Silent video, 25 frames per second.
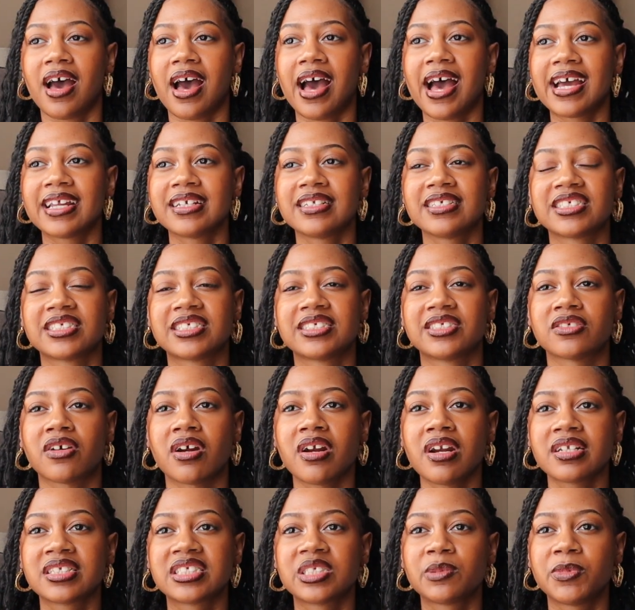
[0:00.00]
I just
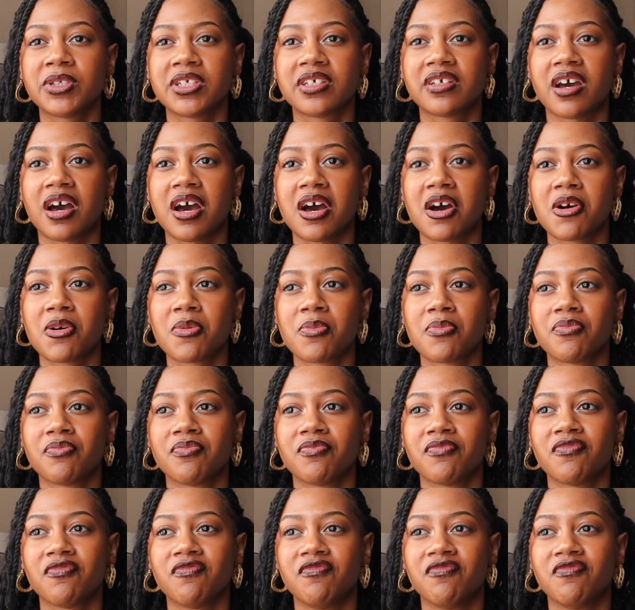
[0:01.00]
started to become